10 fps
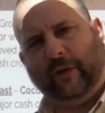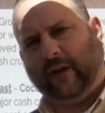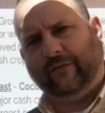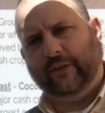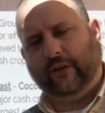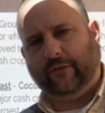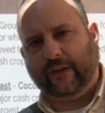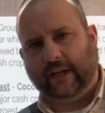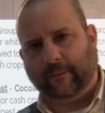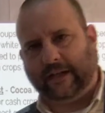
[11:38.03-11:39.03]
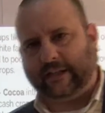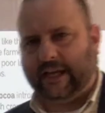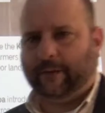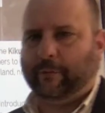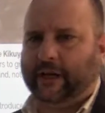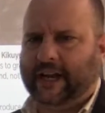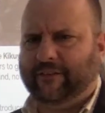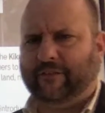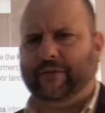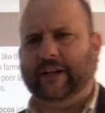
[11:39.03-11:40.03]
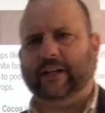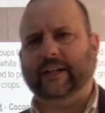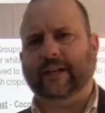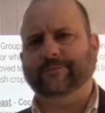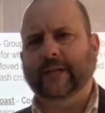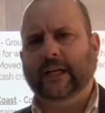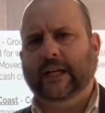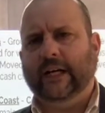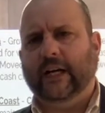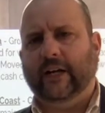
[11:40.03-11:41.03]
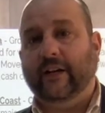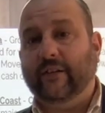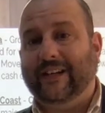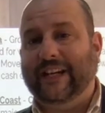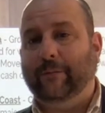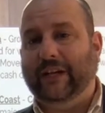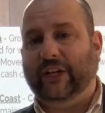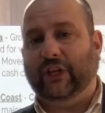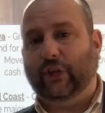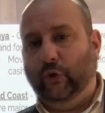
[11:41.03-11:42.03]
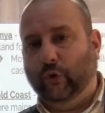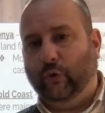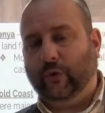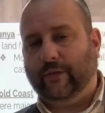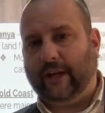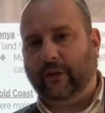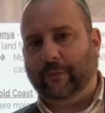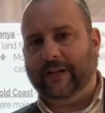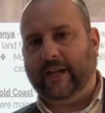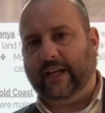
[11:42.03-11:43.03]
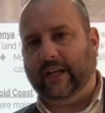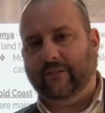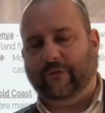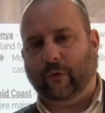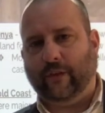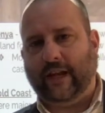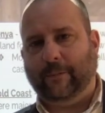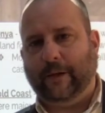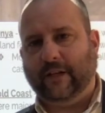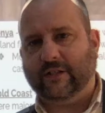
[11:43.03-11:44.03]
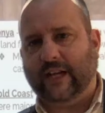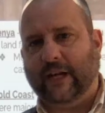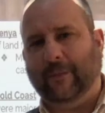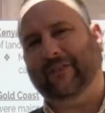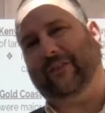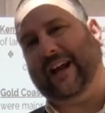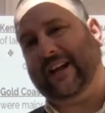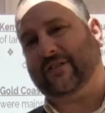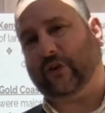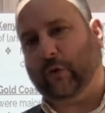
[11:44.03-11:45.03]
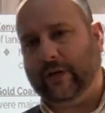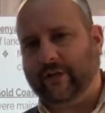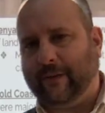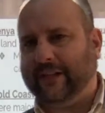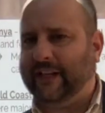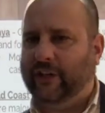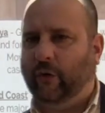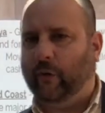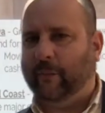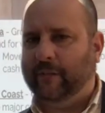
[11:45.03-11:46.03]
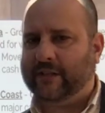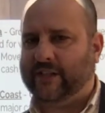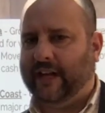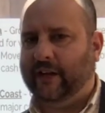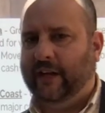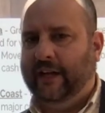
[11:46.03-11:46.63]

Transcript: We often don't think about that, but I have a feeling that in the DBQ that you'll be taking for the AP exam, if it asks a question about that, you don't want to miss that